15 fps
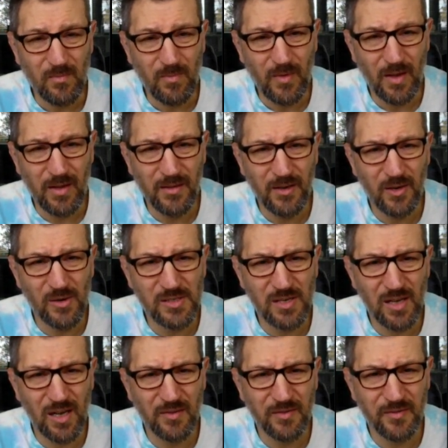and there goes
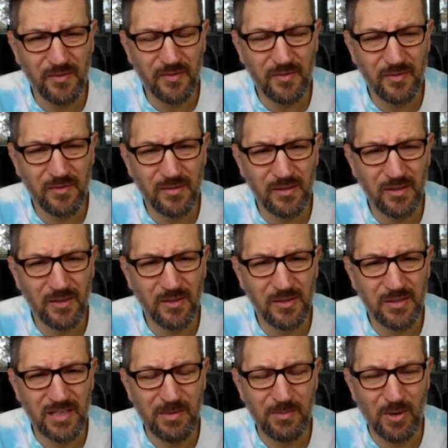
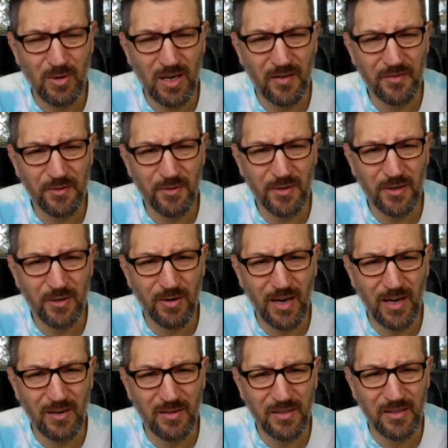Kimo off through the
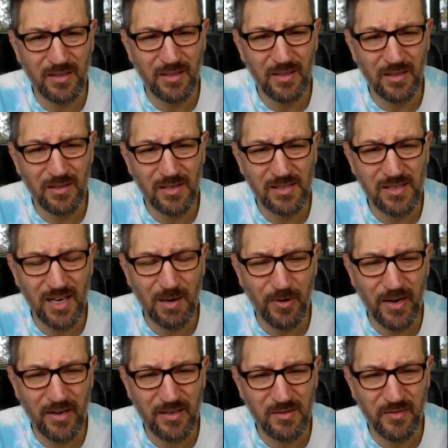crowd to
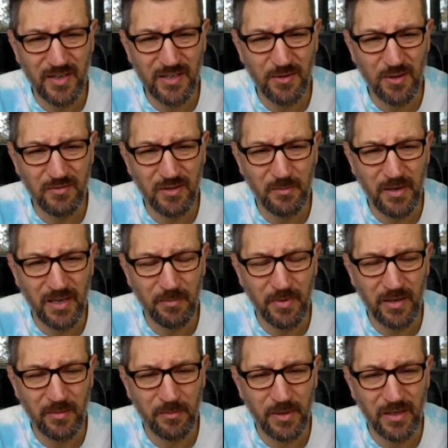celebrate his victory over Bam
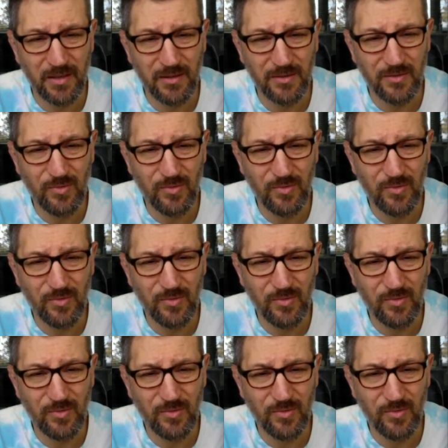Bam Bigelow.